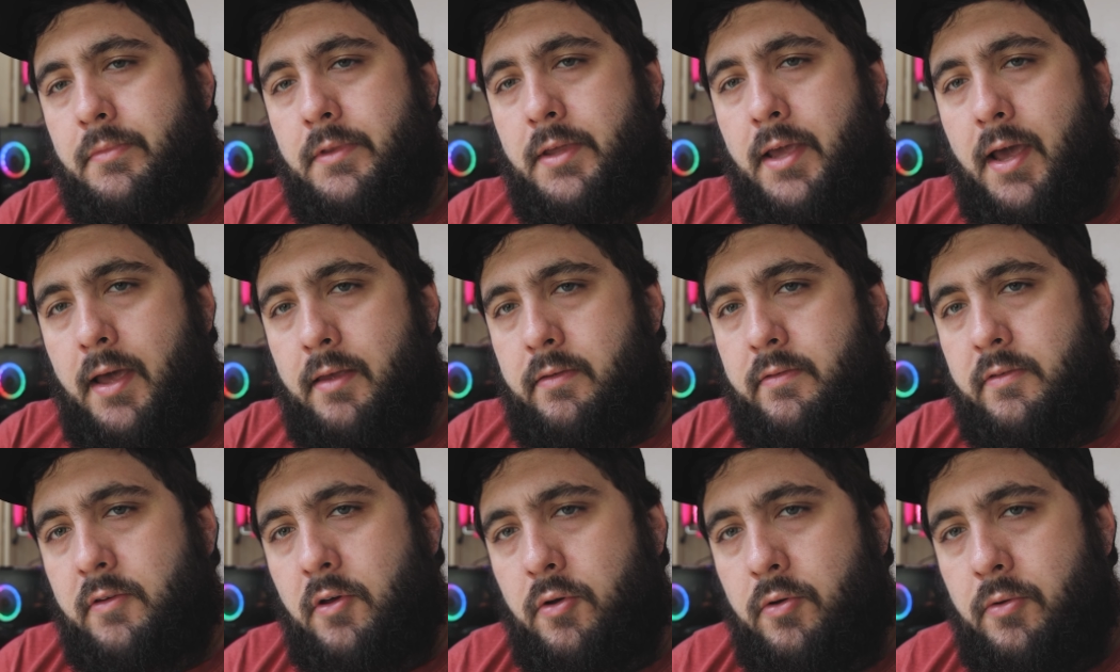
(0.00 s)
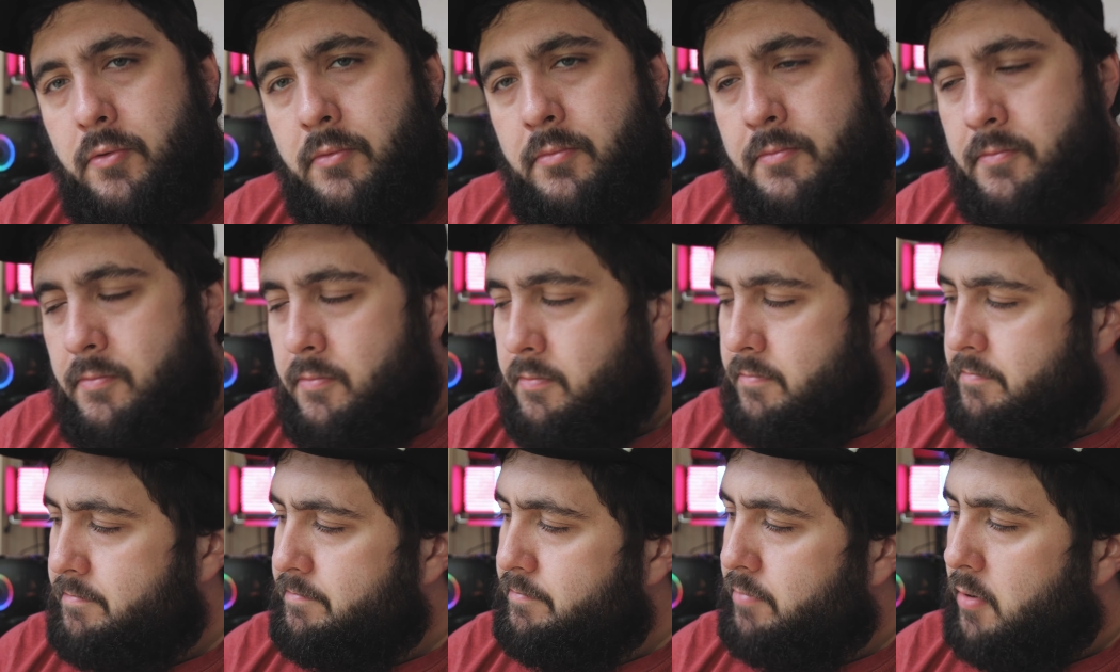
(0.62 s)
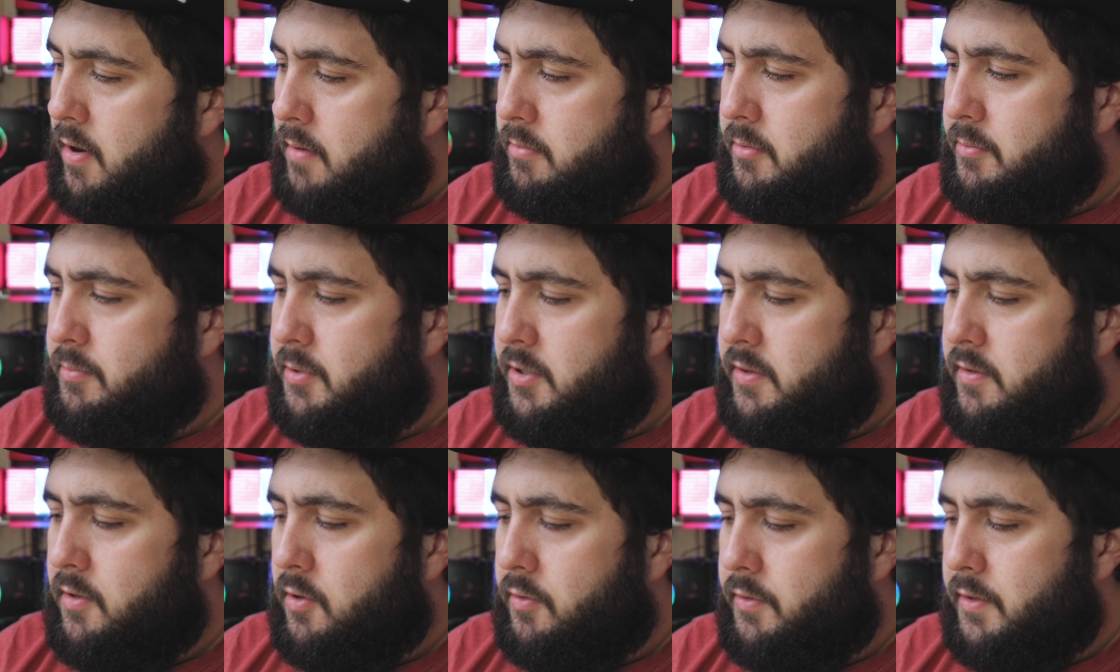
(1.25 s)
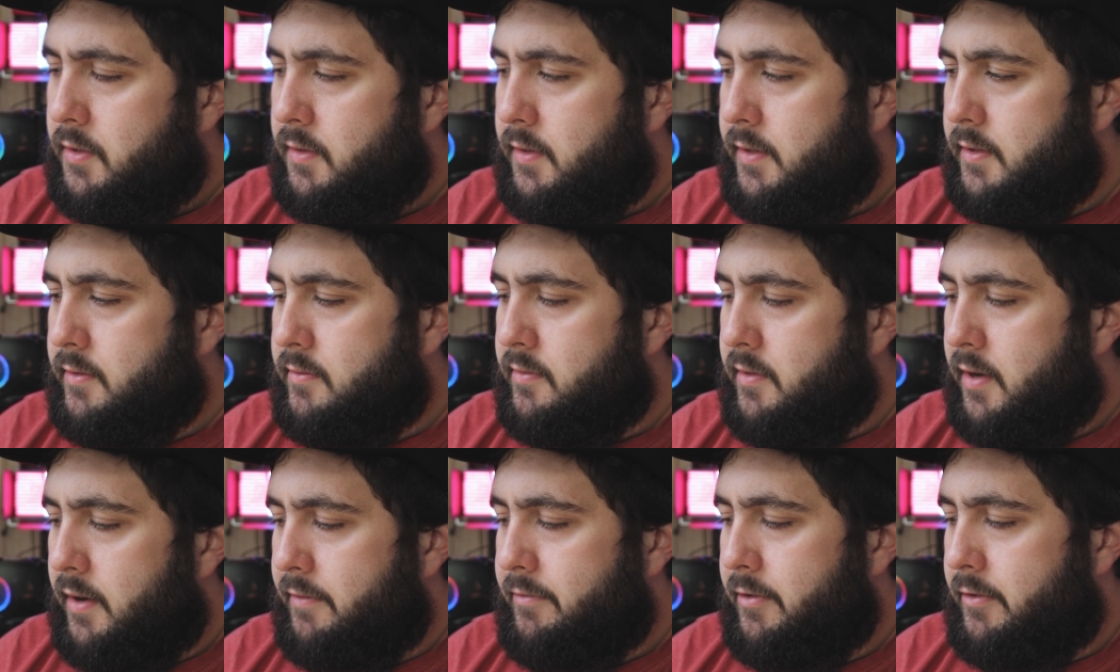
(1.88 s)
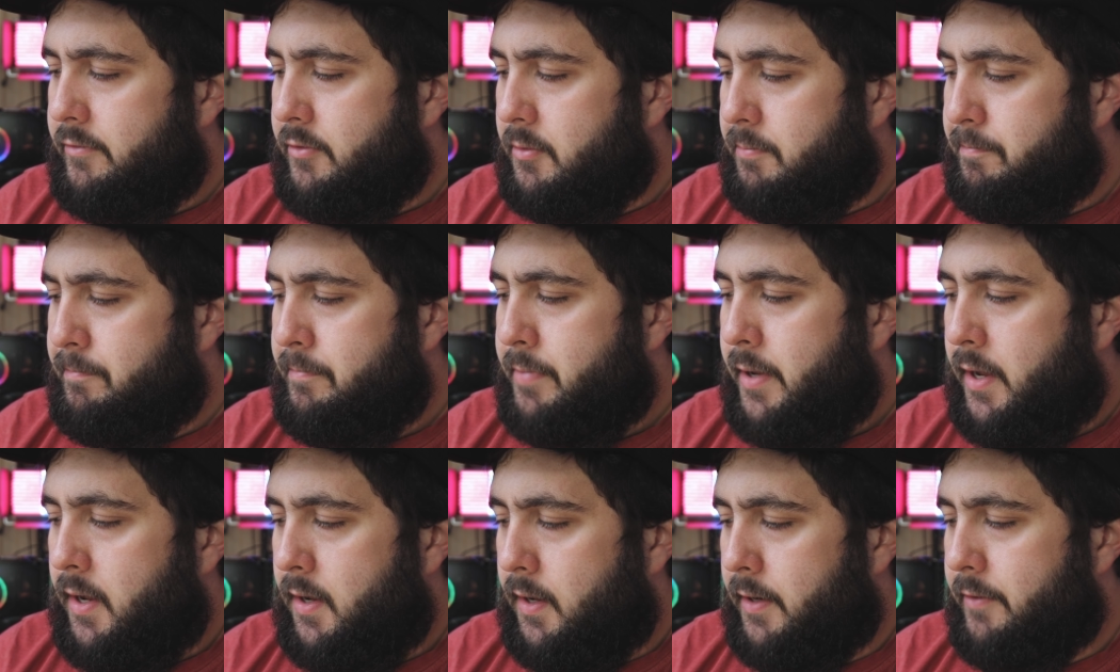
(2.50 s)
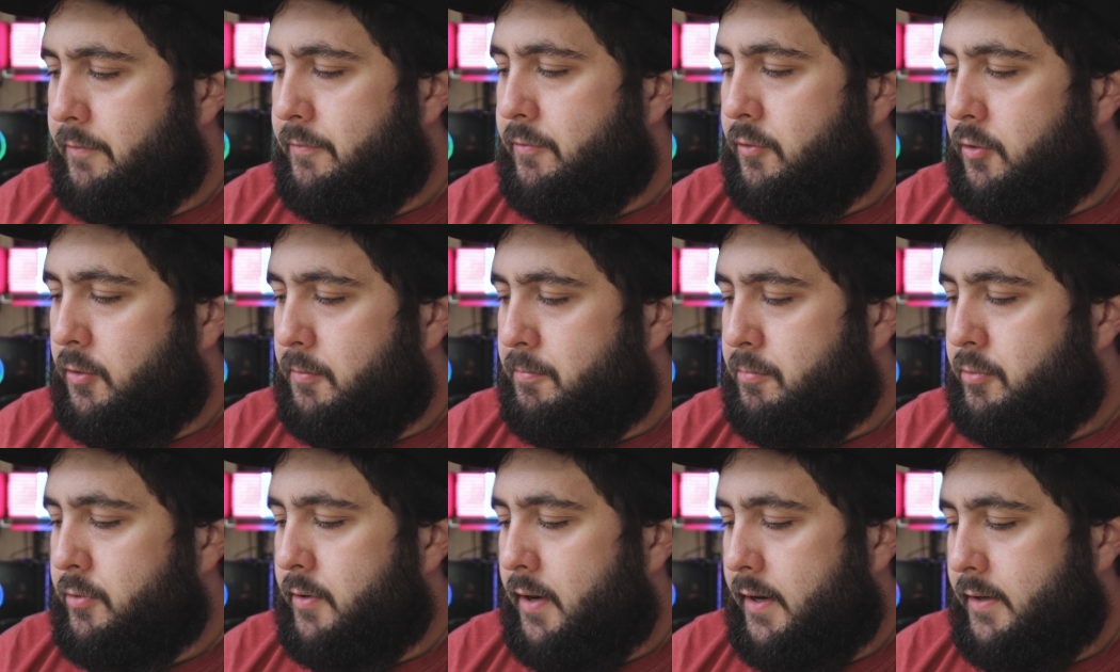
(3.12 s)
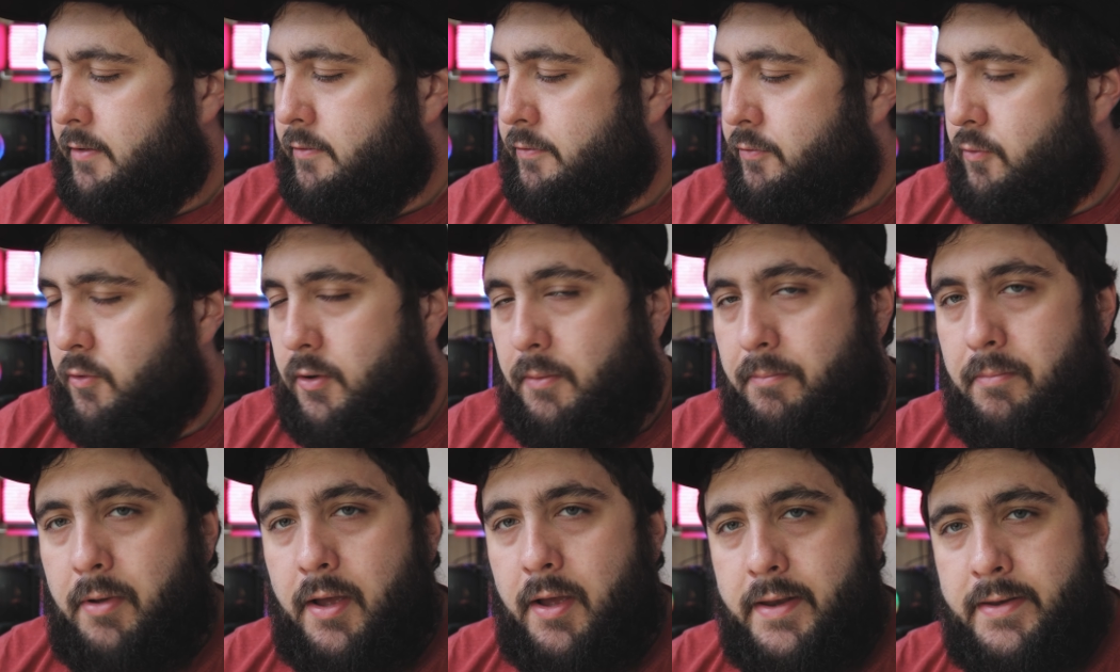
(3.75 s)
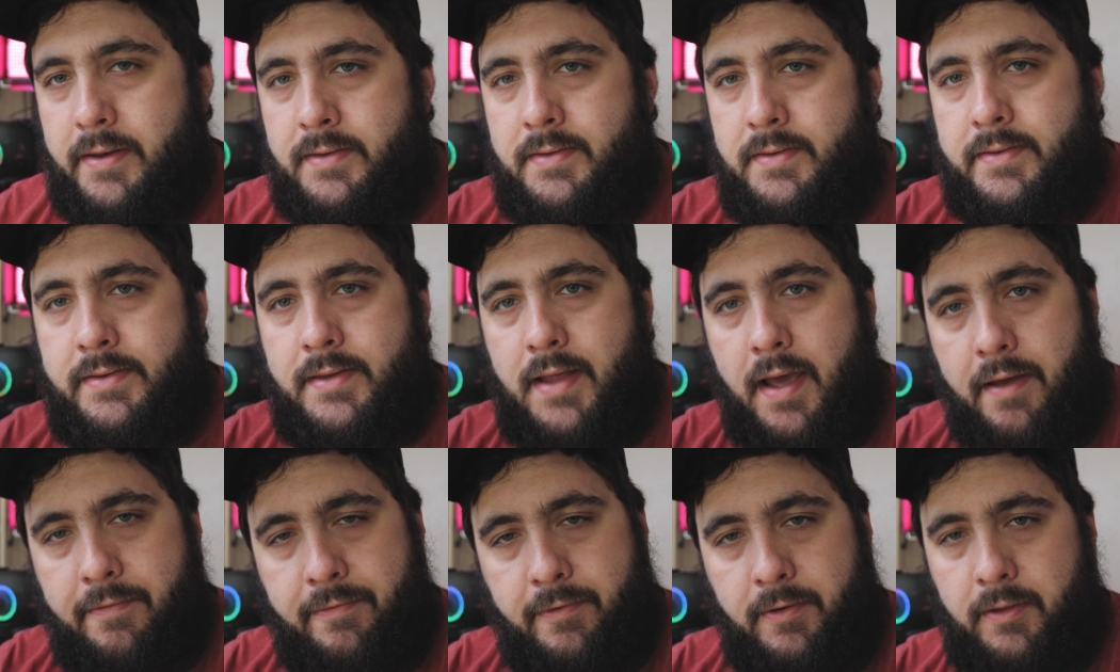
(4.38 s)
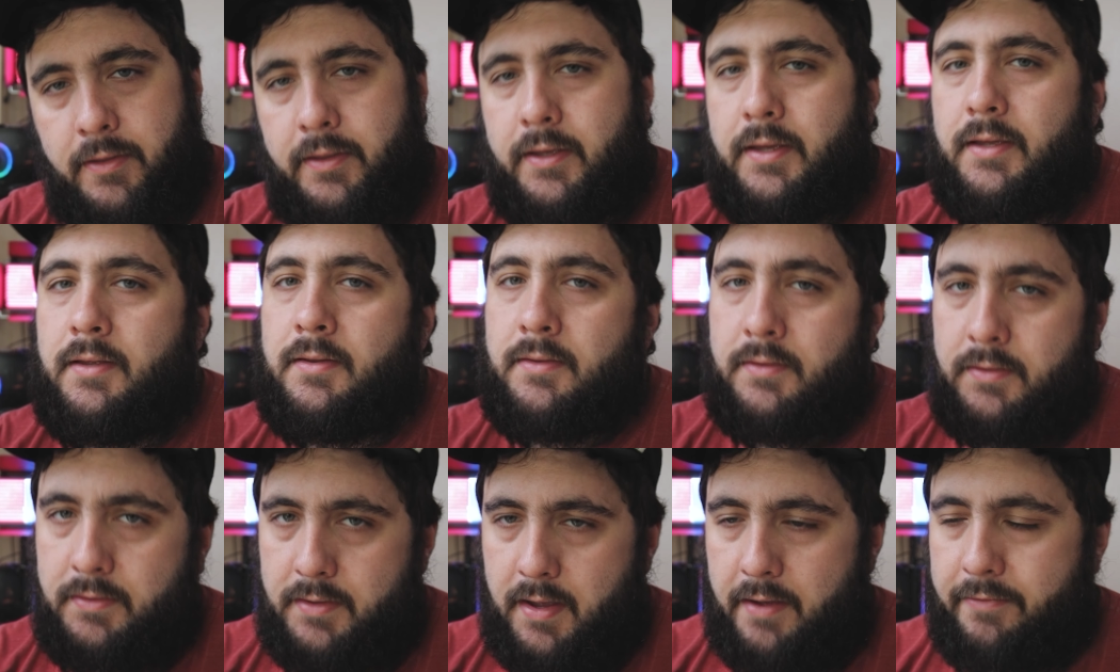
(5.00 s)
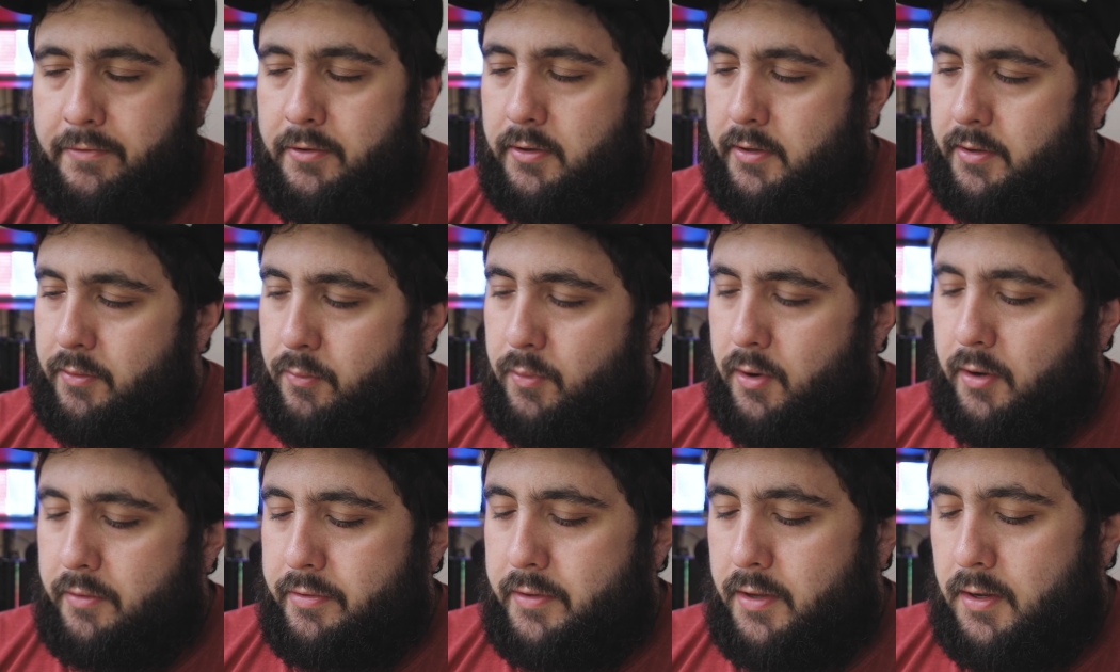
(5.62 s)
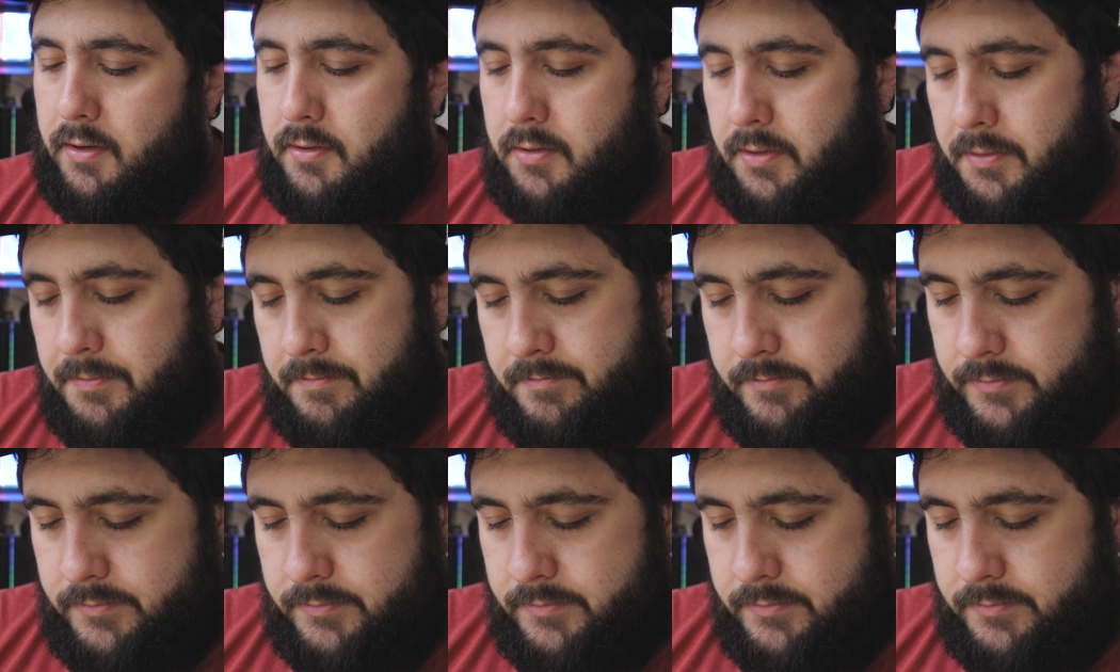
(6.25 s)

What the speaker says: Yeah, so probably the only lens that I've ever paid full price for, but definitely worth it.